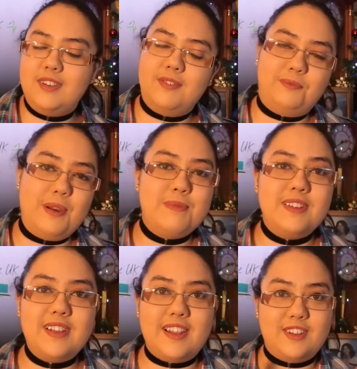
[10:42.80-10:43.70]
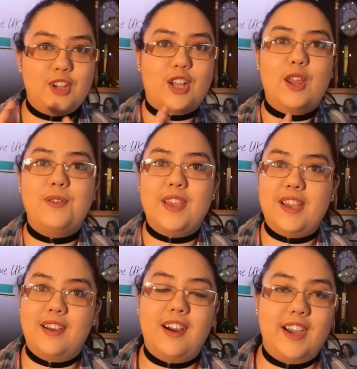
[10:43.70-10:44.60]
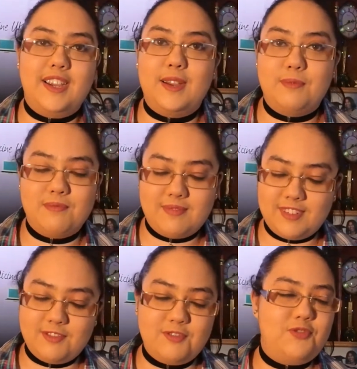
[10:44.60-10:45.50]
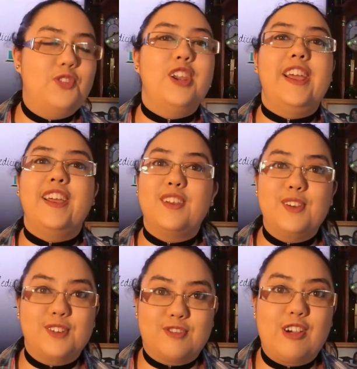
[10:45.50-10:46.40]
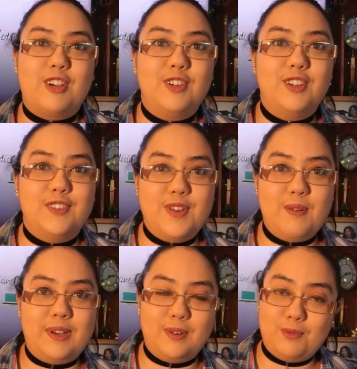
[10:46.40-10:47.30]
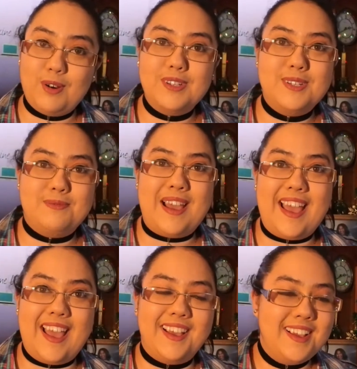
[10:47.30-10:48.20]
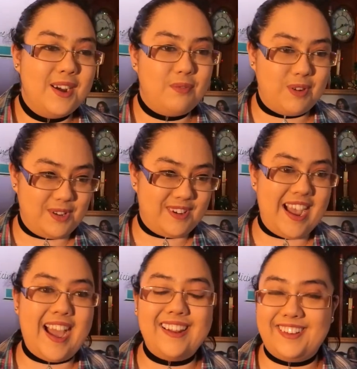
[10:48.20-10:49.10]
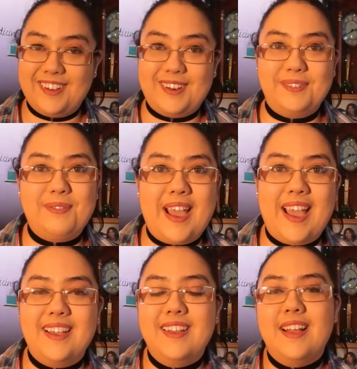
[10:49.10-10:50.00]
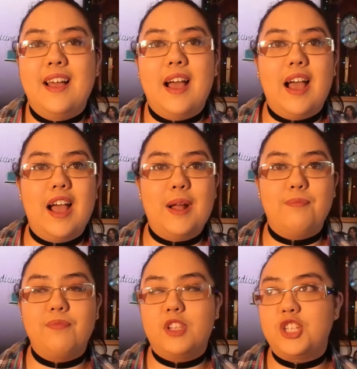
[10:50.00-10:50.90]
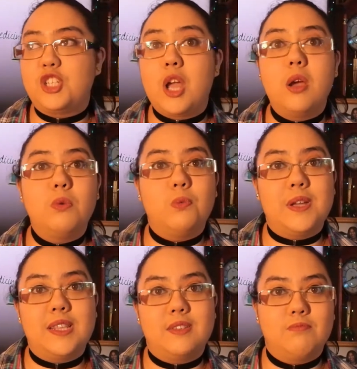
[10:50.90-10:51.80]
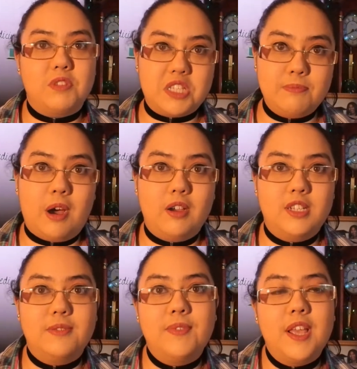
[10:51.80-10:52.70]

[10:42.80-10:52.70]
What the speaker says: women and clothing, I fully know your struggle of knowing what to wear, what you can and can't wear. Just go with smart.